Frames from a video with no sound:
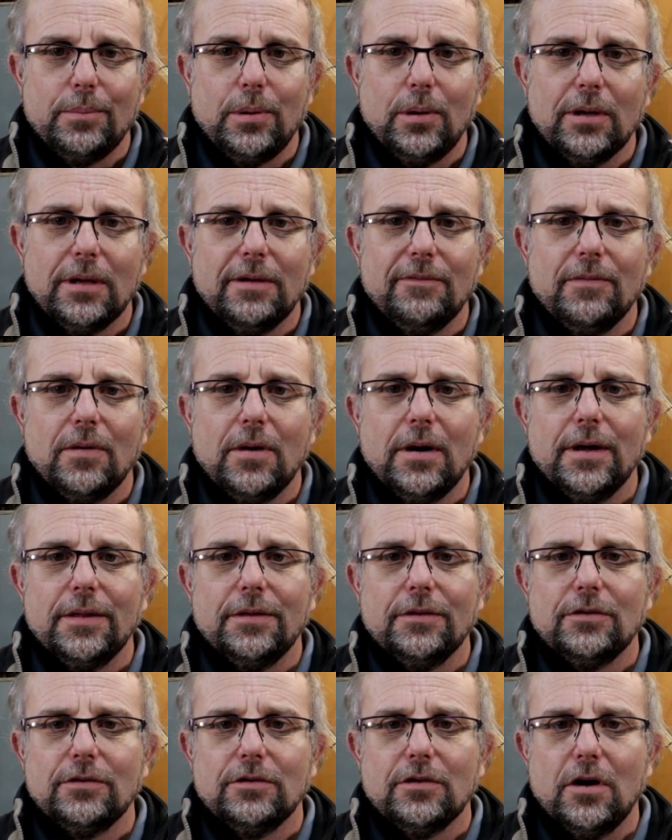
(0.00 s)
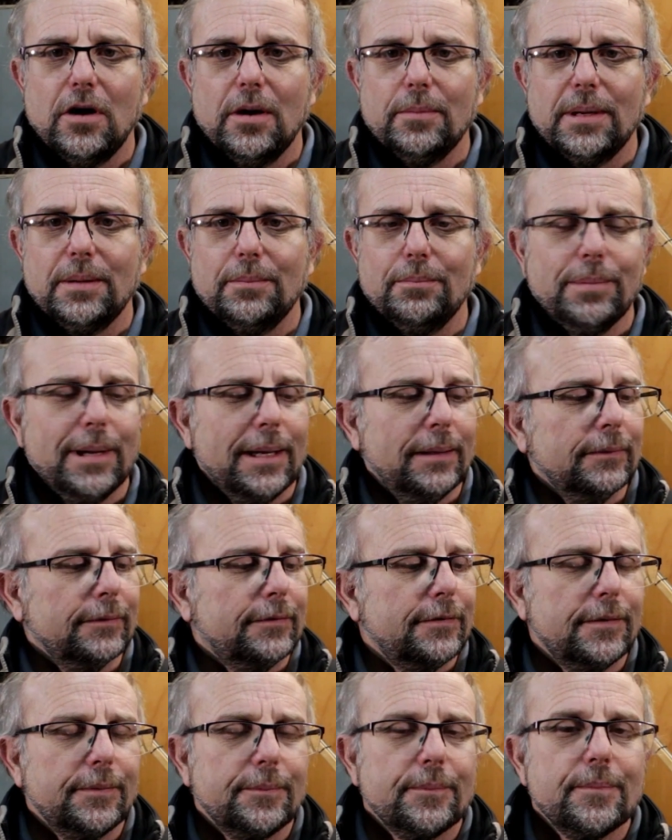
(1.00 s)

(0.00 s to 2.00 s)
pulley via this timing belt.